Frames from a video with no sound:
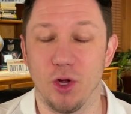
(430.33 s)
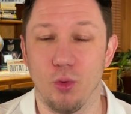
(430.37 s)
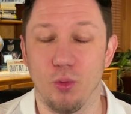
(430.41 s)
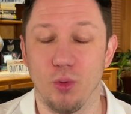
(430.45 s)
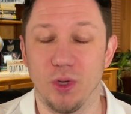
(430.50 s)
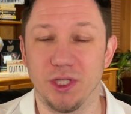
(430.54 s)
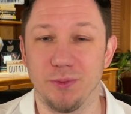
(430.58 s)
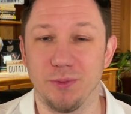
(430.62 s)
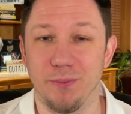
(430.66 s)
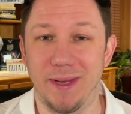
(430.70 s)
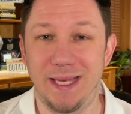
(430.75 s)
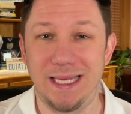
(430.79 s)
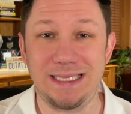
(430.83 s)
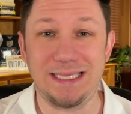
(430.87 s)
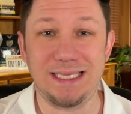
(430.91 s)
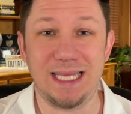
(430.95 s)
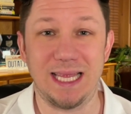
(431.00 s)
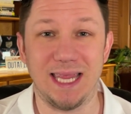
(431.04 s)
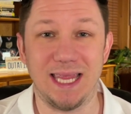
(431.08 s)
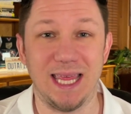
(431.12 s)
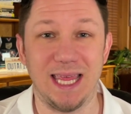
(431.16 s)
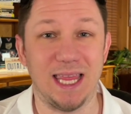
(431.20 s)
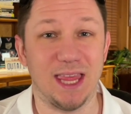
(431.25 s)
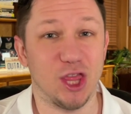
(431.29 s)
which means
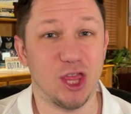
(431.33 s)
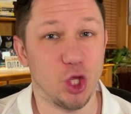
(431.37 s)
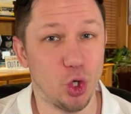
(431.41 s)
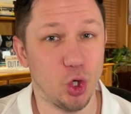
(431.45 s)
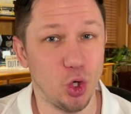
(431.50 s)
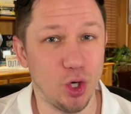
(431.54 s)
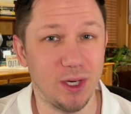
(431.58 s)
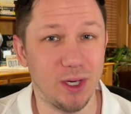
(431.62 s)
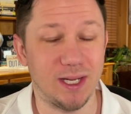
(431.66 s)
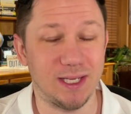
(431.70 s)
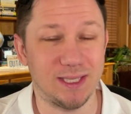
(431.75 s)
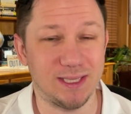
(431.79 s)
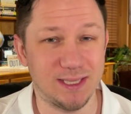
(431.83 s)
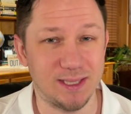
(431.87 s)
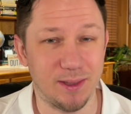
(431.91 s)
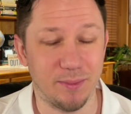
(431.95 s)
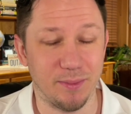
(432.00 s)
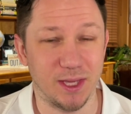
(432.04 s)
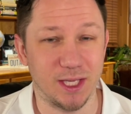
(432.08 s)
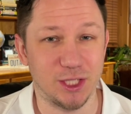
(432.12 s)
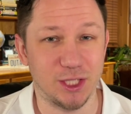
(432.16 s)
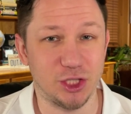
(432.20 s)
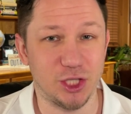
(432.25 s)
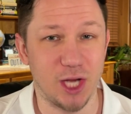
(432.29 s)
the third
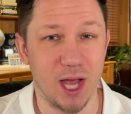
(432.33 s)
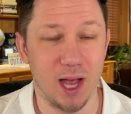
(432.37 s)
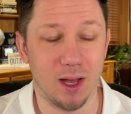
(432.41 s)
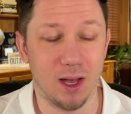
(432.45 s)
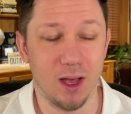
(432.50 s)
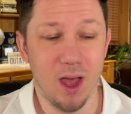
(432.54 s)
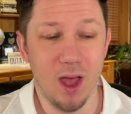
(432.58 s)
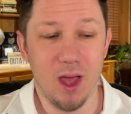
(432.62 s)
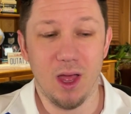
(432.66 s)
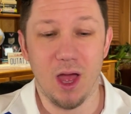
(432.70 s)
stimulus check